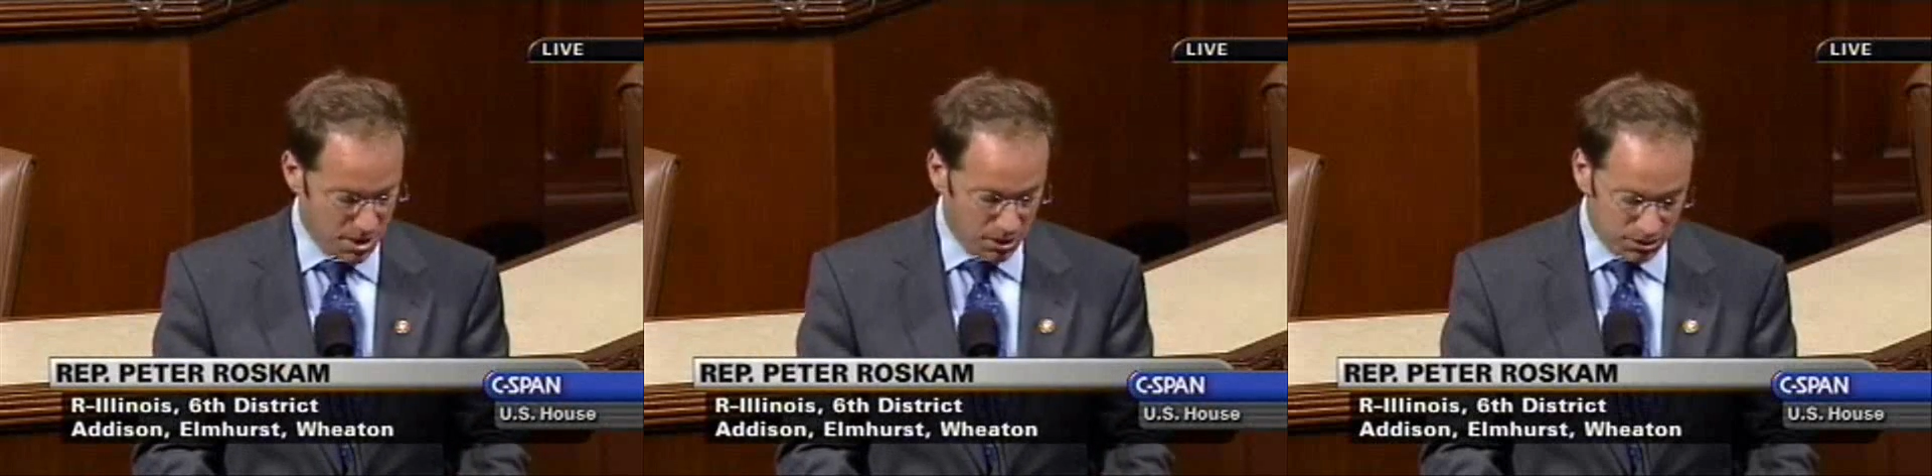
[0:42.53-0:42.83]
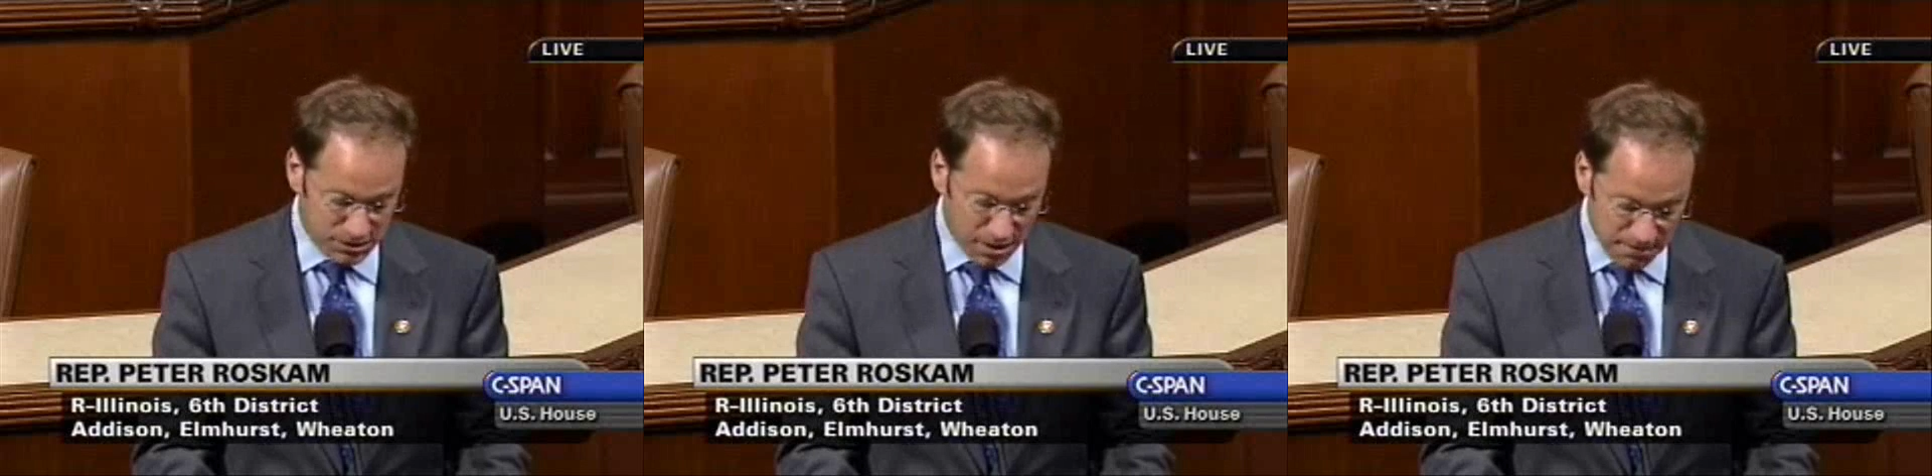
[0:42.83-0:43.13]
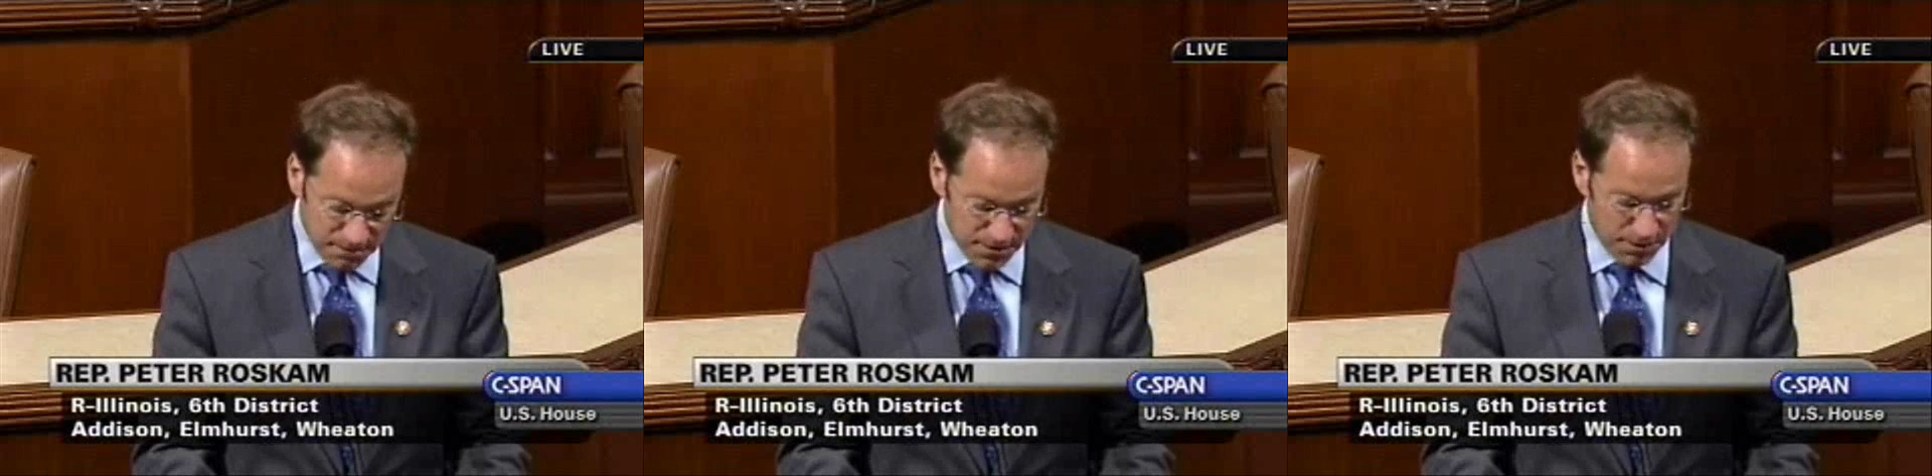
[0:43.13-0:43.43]
Her
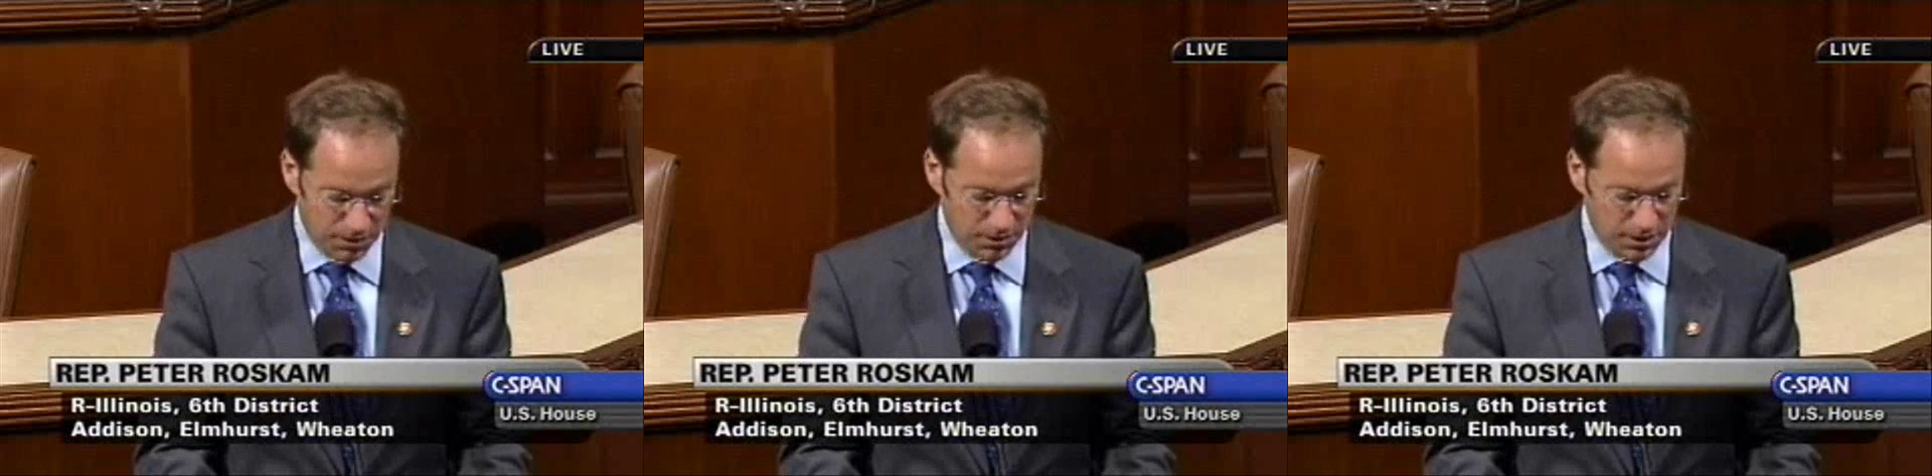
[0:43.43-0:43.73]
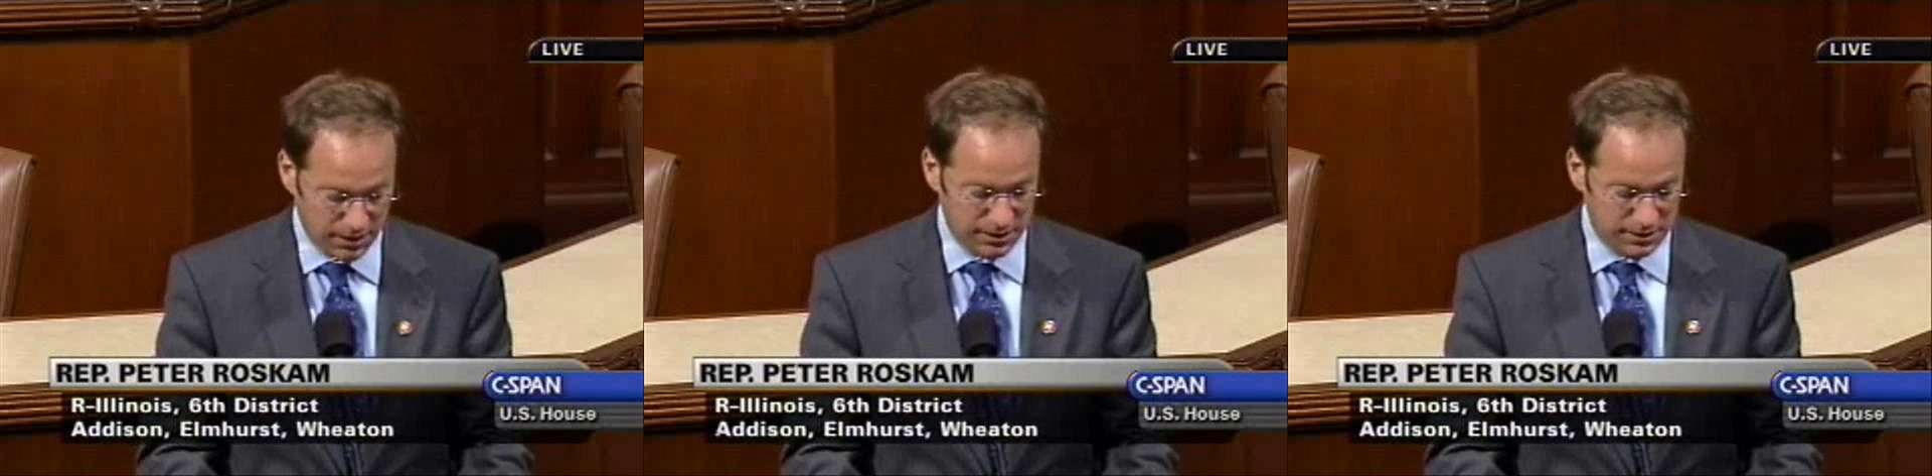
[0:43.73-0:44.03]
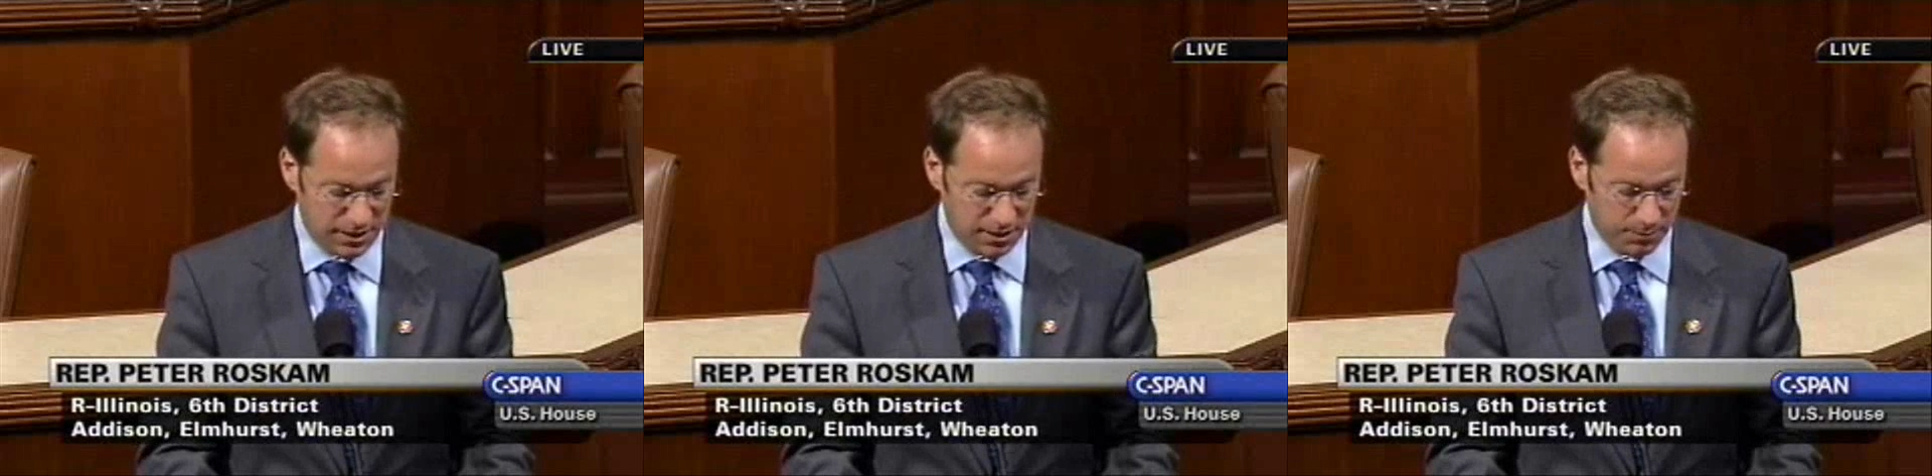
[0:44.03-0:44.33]
son Phil
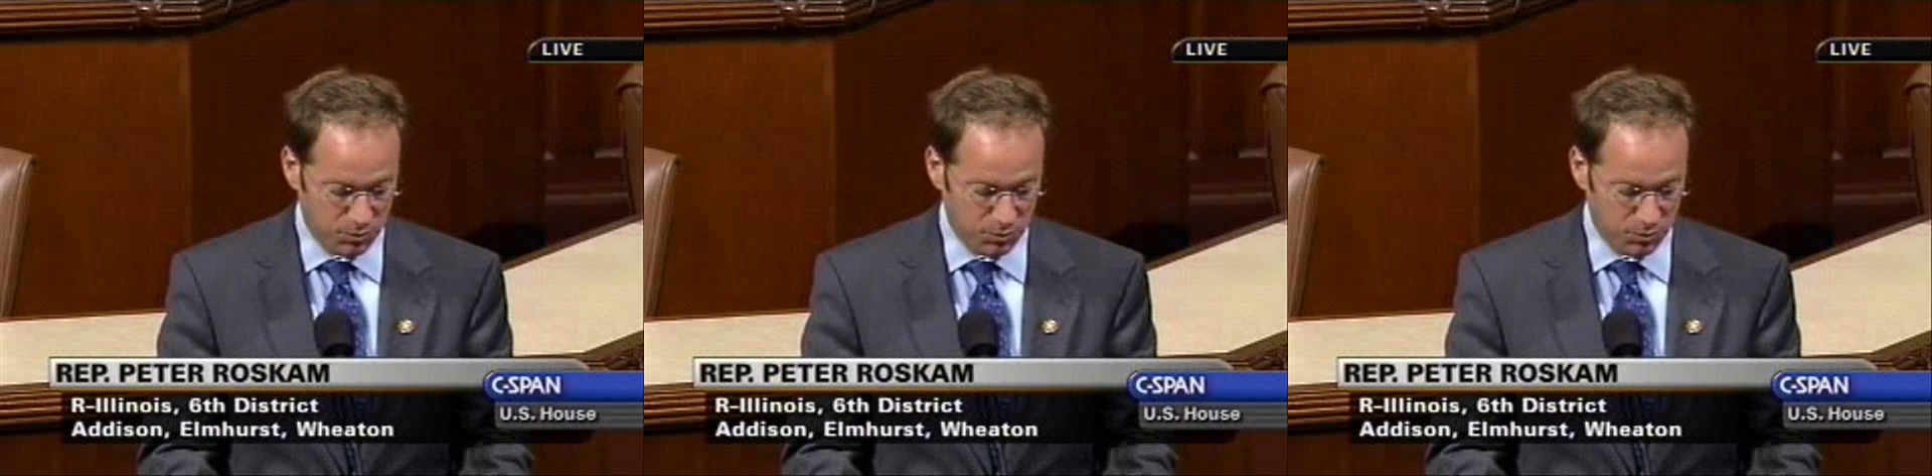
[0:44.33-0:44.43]
enlisted in the